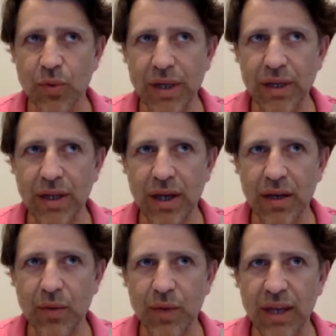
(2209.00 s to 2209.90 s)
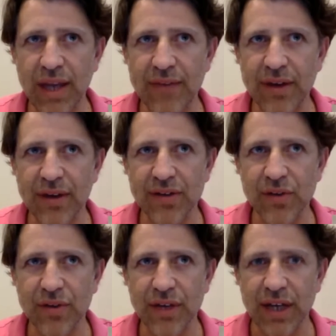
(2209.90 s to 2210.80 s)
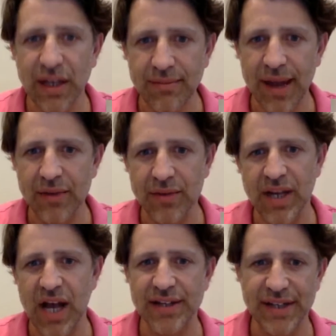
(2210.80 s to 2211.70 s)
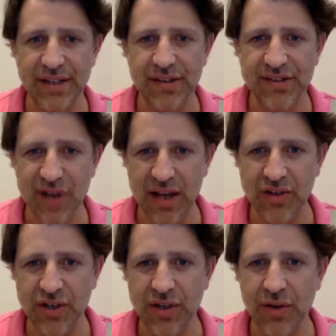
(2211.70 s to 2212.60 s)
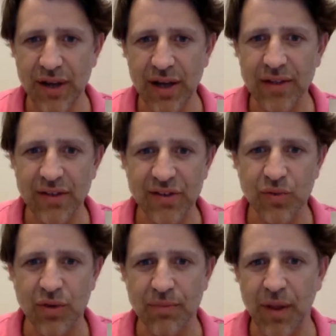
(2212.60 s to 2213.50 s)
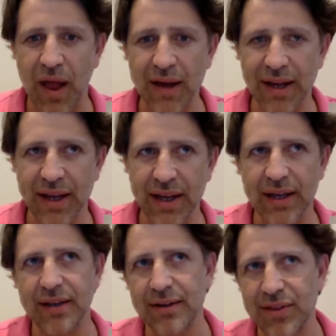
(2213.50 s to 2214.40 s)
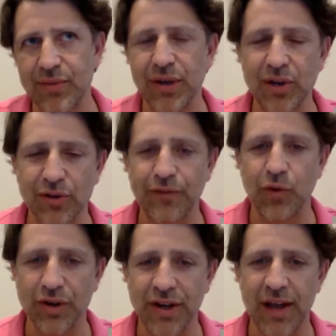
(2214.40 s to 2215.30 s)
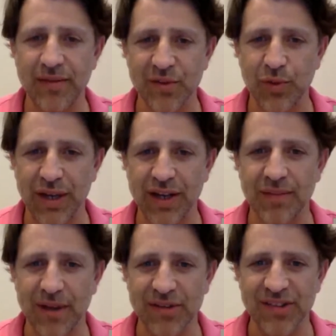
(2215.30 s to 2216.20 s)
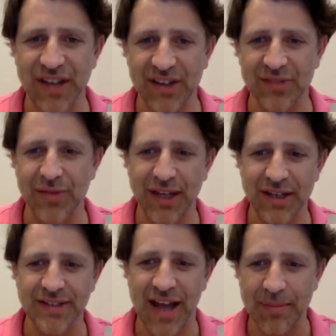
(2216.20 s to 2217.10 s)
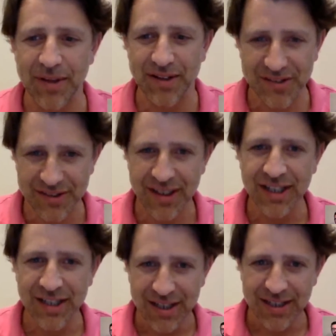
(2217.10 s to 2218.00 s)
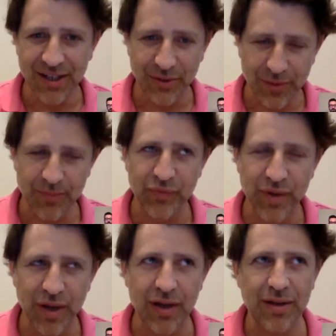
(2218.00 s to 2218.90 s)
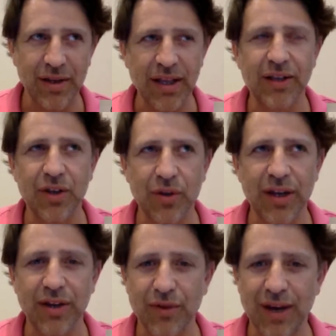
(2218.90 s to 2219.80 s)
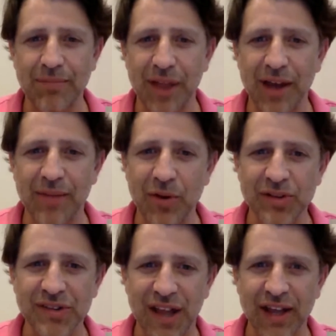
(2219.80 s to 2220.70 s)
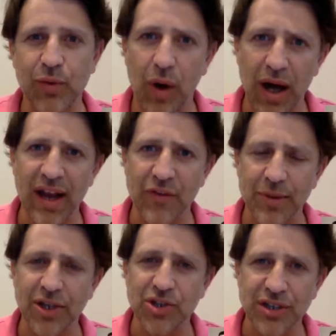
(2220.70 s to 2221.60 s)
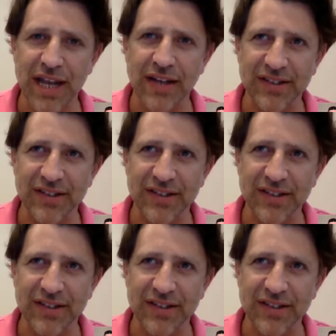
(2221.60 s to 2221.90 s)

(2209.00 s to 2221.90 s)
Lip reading: we have a sort of an inbound content strategy going on. So we're blogging 3 or 4 times a week about sales-related topics. Including great blog posts like why everybody should date a